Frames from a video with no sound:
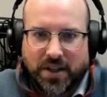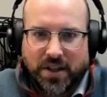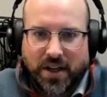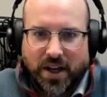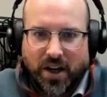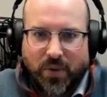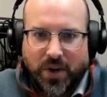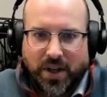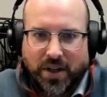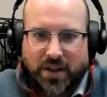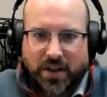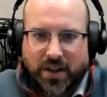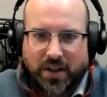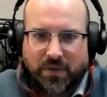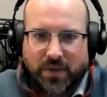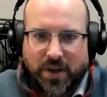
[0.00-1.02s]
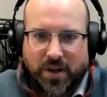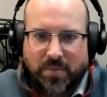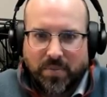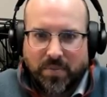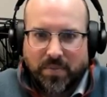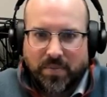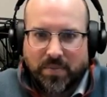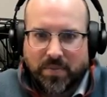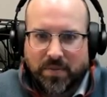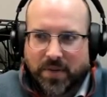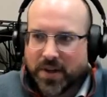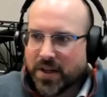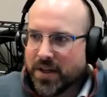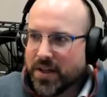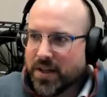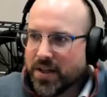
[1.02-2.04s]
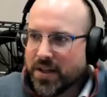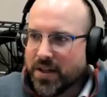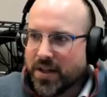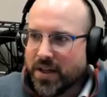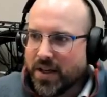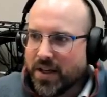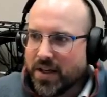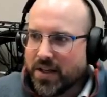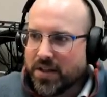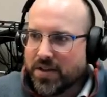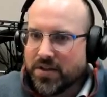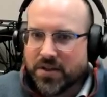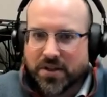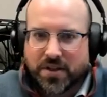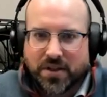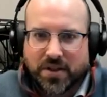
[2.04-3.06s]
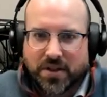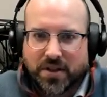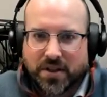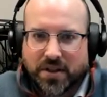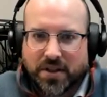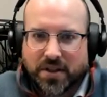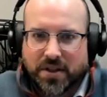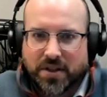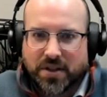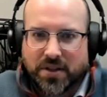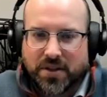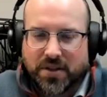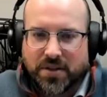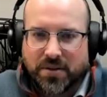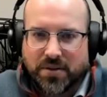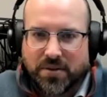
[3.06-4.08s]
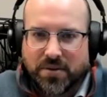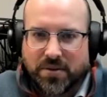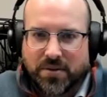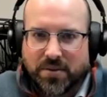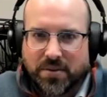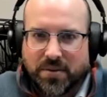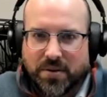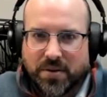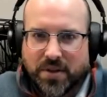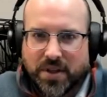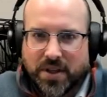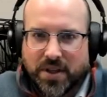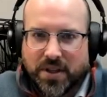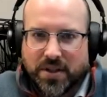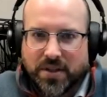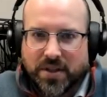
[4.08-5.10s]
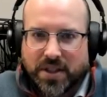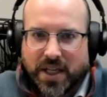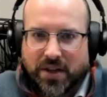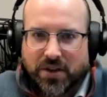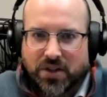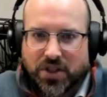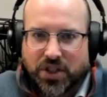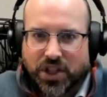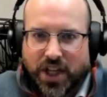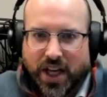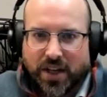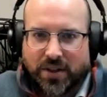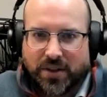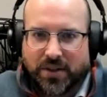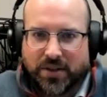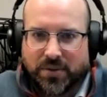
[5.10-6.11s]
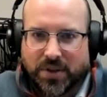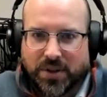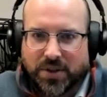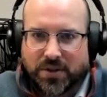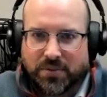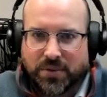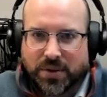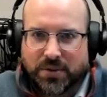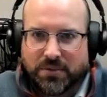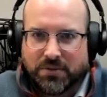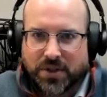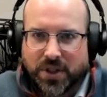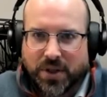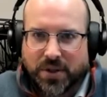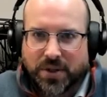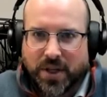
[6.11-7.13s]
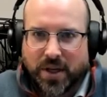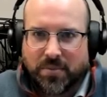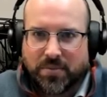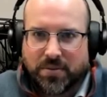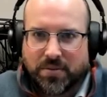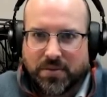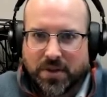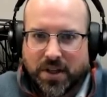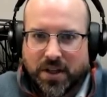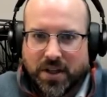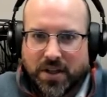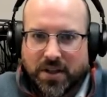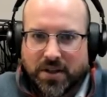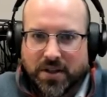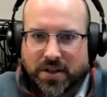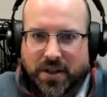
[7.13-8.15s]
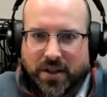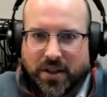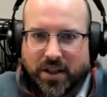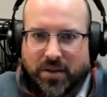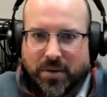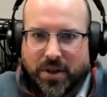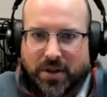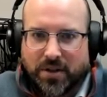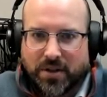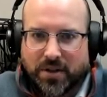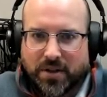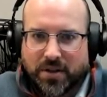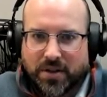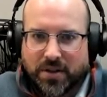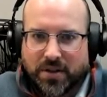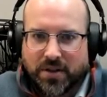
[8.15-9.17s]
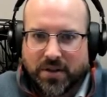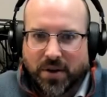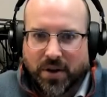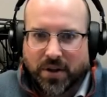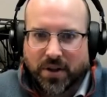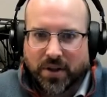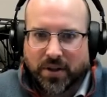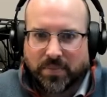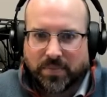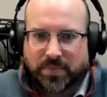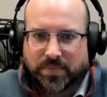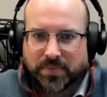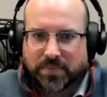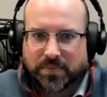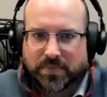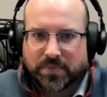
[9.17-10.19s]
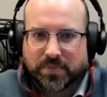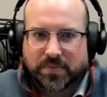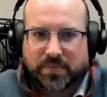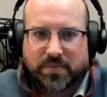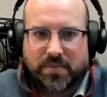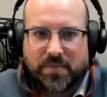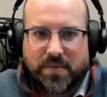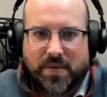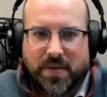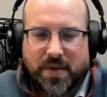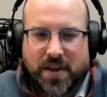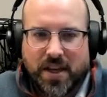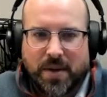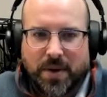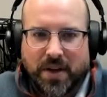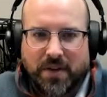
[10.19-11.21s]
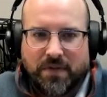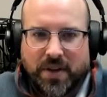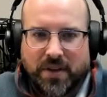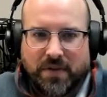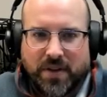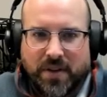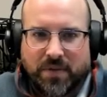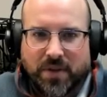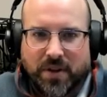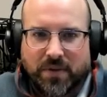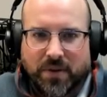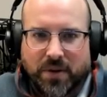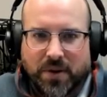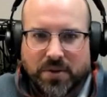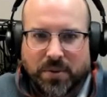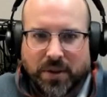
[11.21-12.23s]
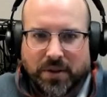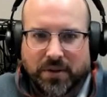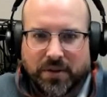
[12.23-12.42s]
we can click from the edge to the terrace channel, which shows up just a little bit darker. And we get 50 feet for the first one.